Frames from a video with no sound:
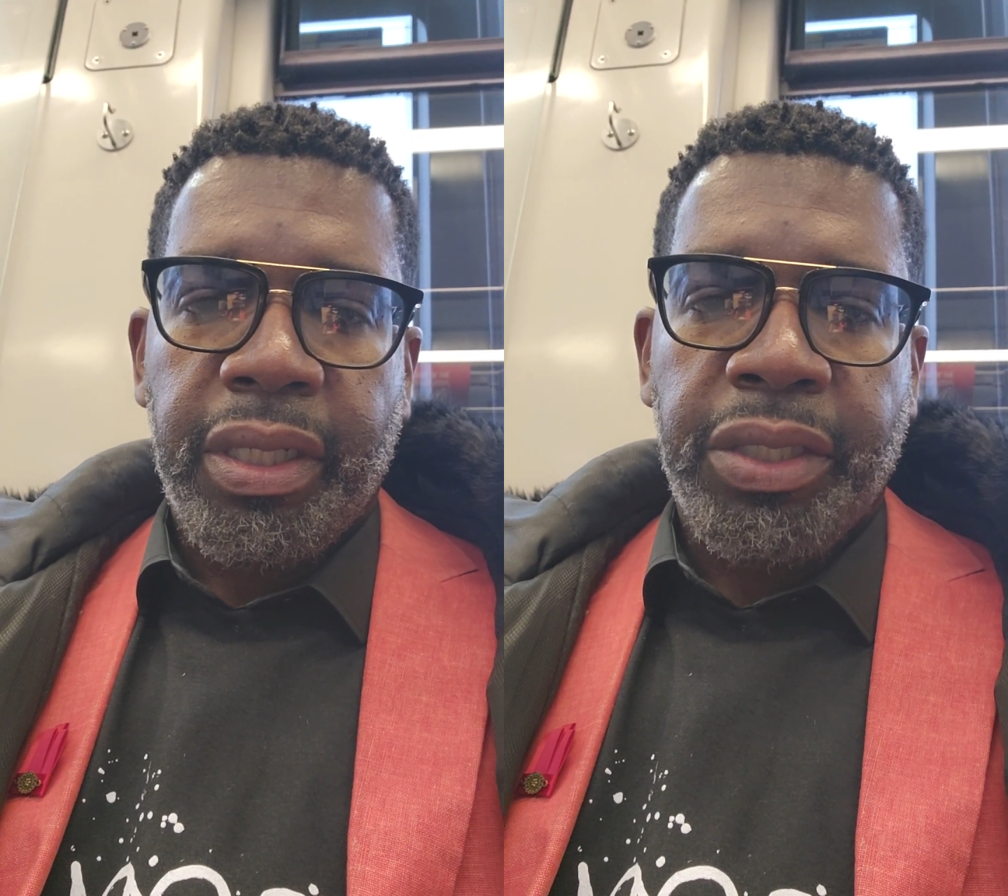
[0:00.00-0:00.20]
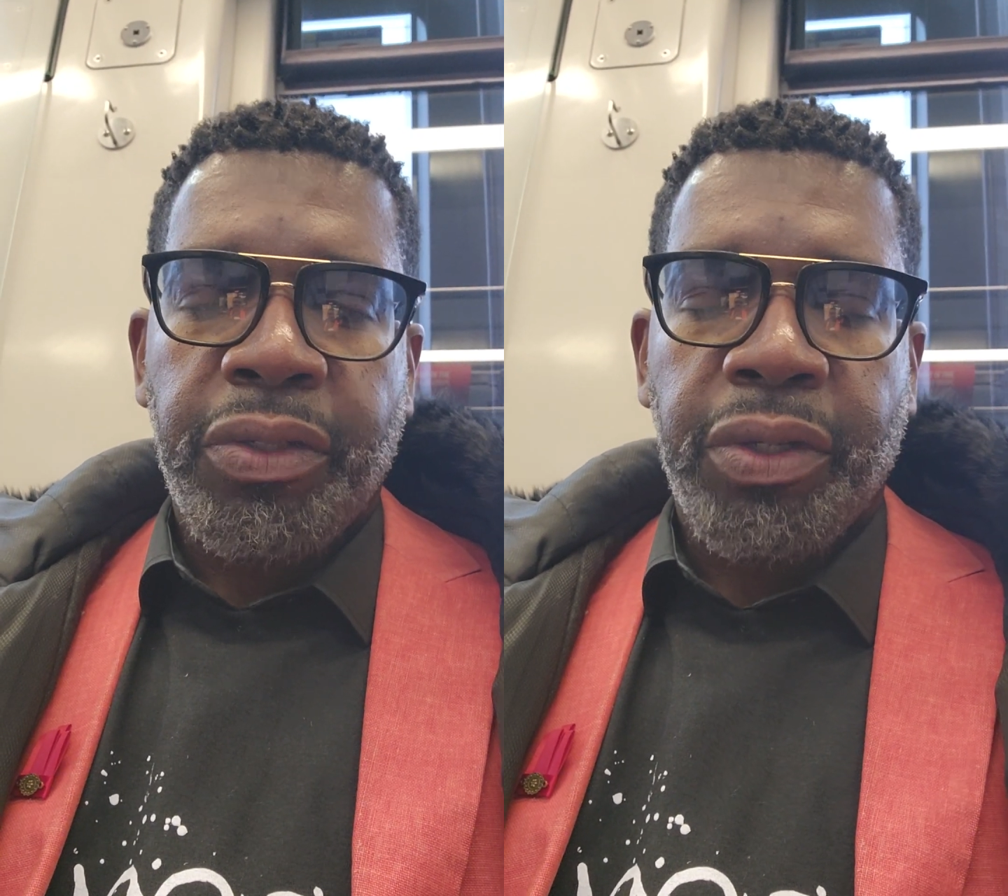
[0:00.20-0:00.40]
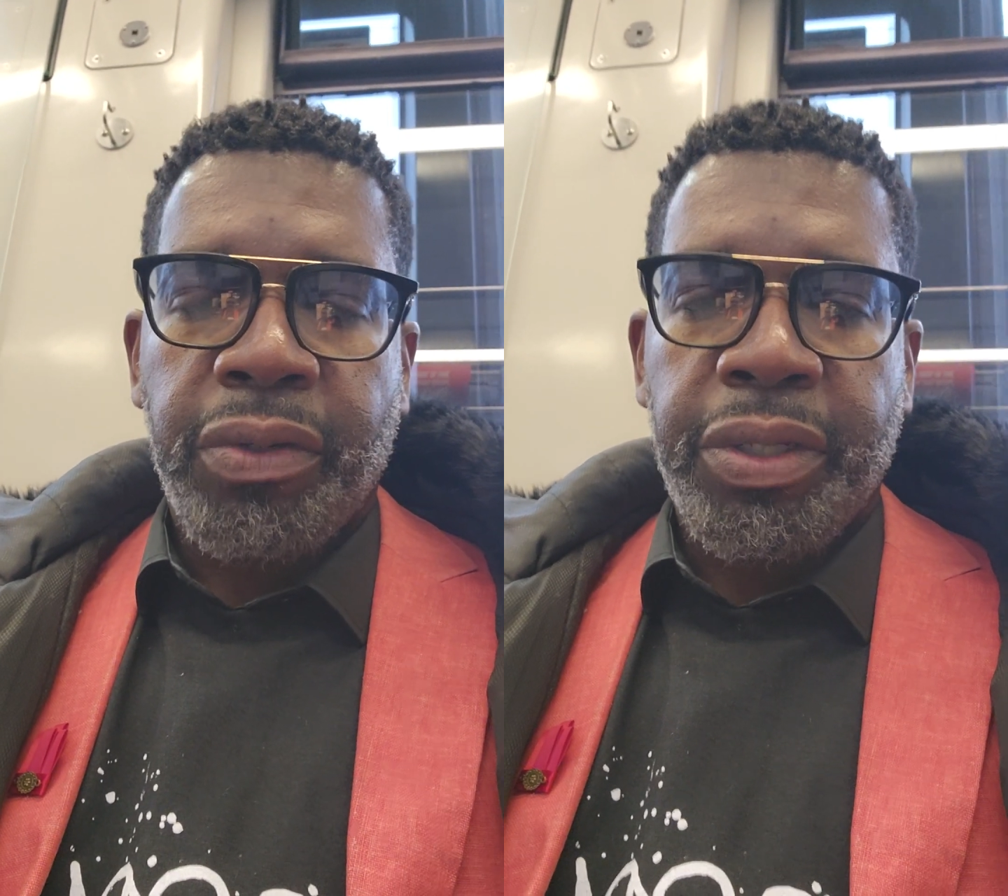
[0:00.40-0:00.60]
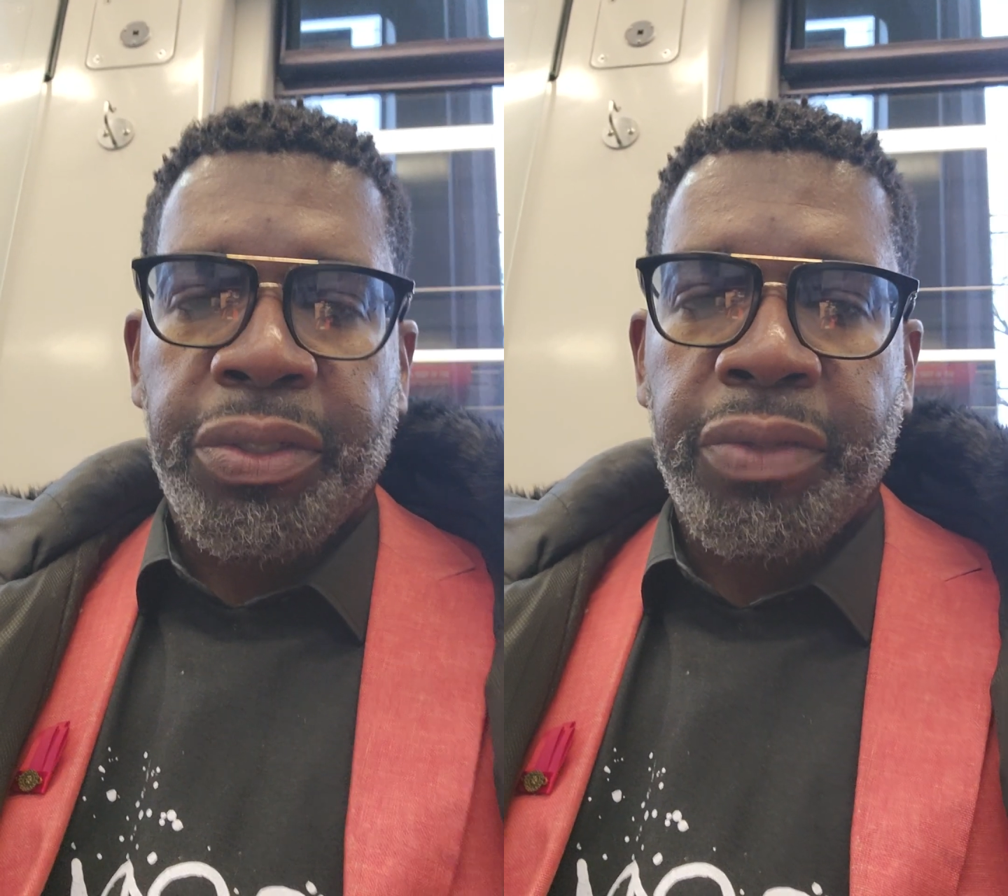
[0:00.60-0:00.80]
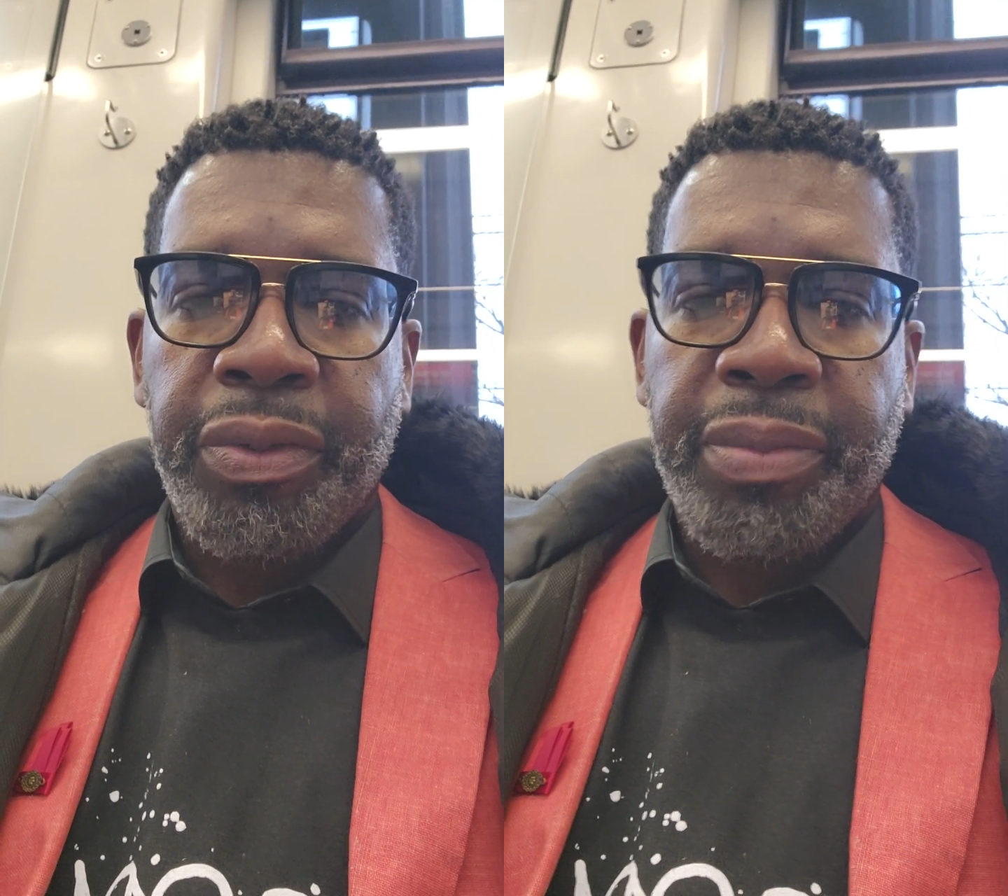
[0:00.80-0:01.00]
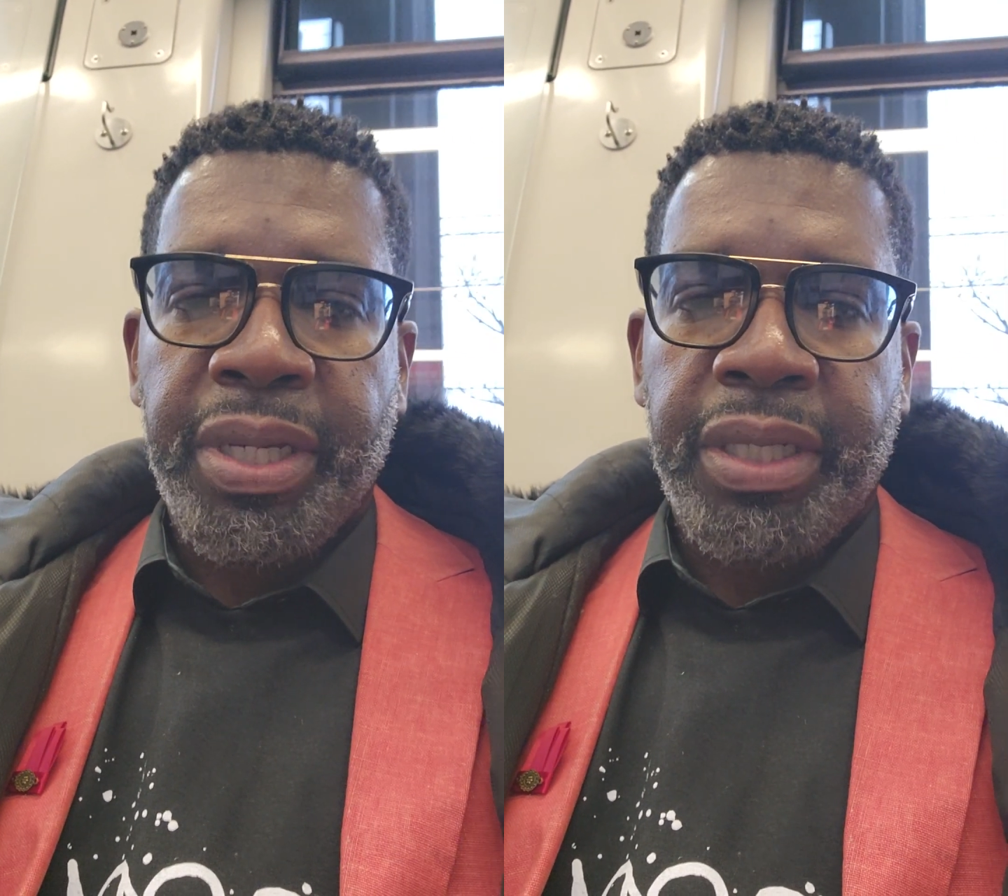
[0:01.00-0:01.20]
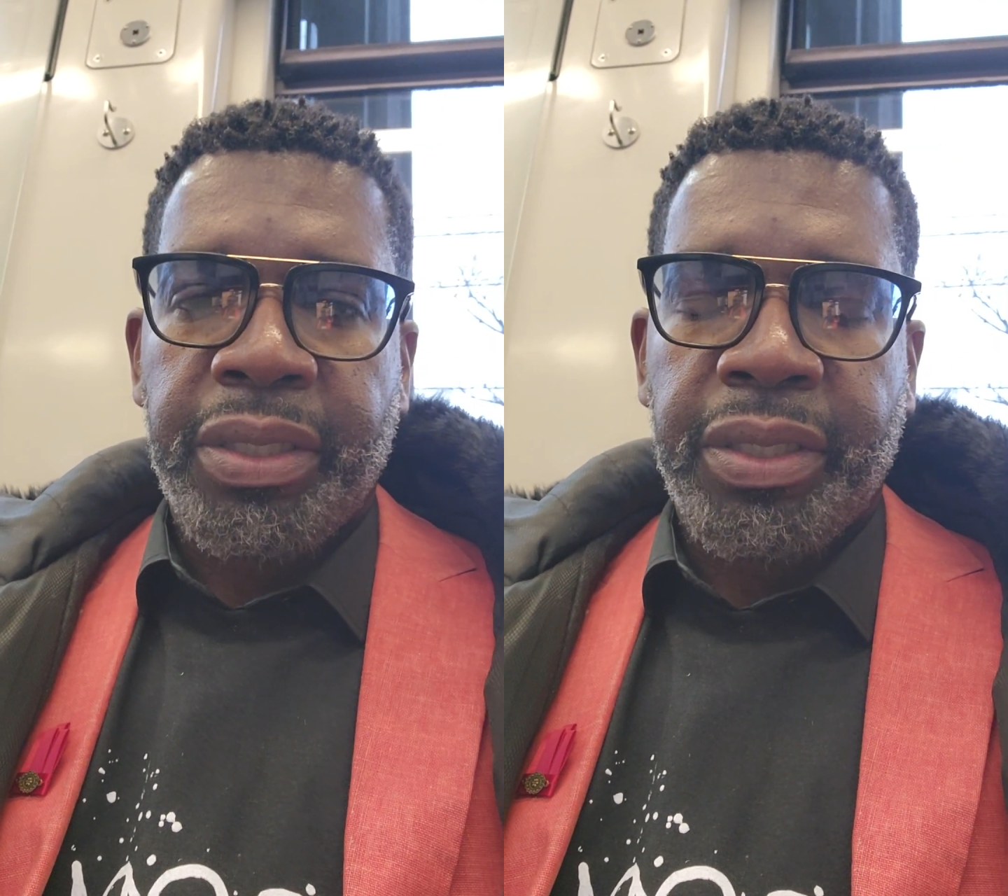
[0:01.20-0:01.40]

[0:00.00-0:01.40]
And so the question remains,